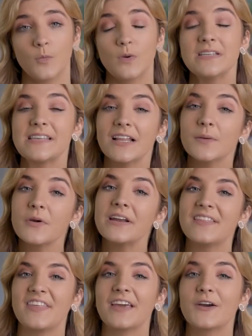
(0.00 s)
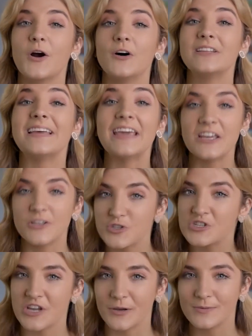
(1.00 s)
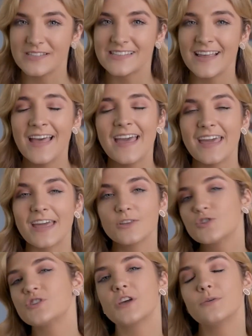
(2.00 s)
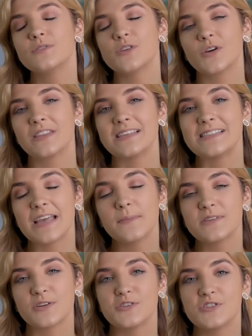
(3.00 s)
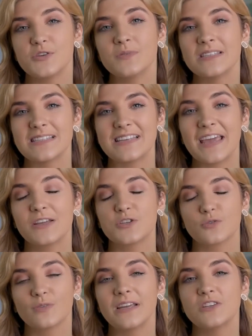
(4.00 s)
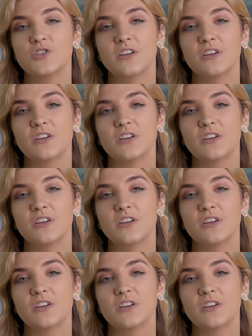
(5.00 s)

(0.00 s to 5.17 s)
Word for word: We celebrate a thing called Inchstones. Inchstones are the steps our students take to reach